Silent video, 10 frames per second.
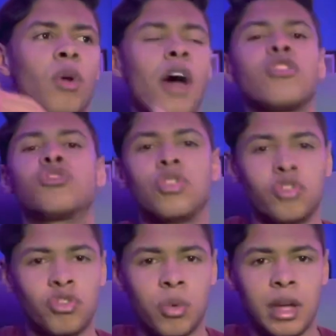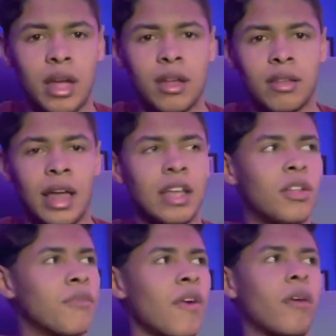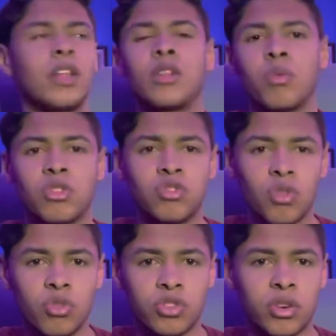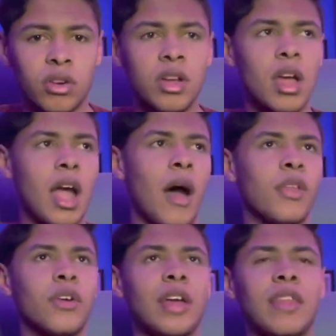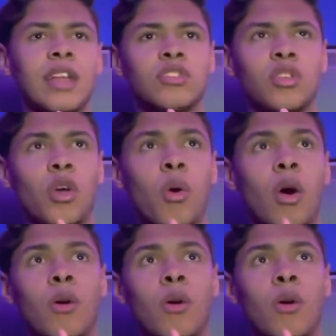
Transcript: other shows are doing it, like, you know, Falcon and the Winter Soldier, how they're getting into, you know,